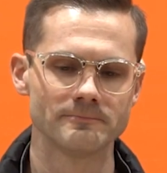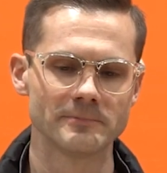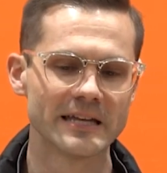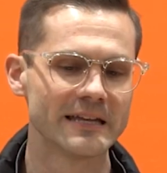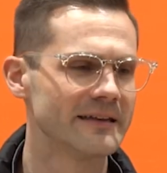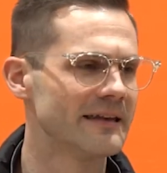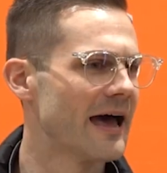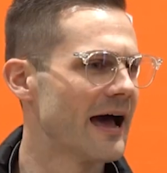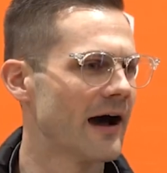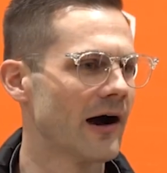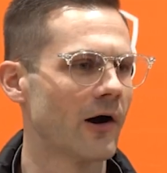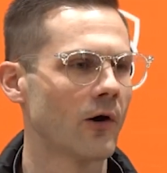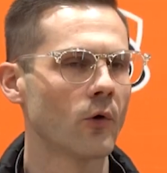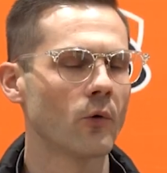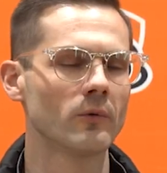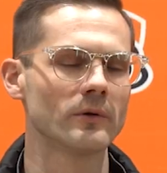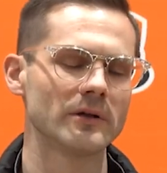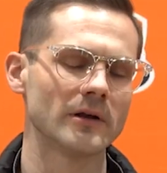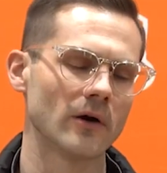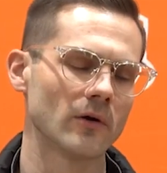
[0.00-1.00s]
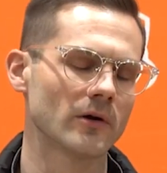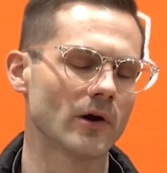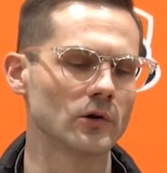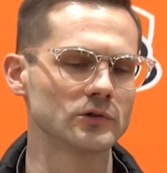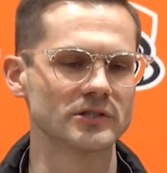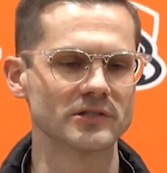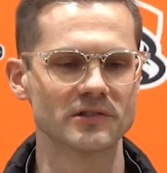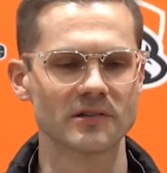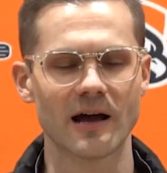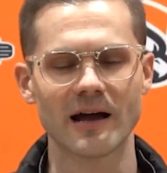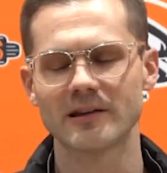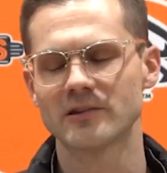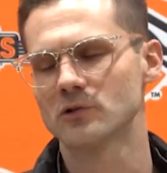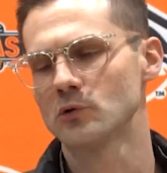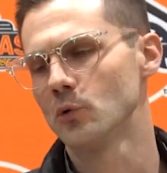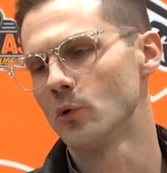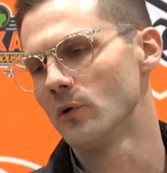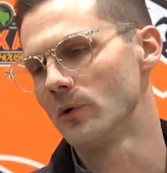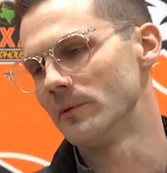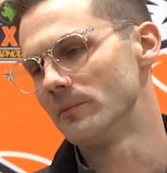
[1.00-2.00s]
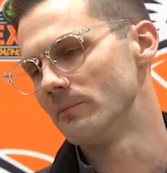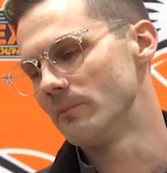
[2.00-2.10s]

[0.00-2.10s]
He now, coaches high school,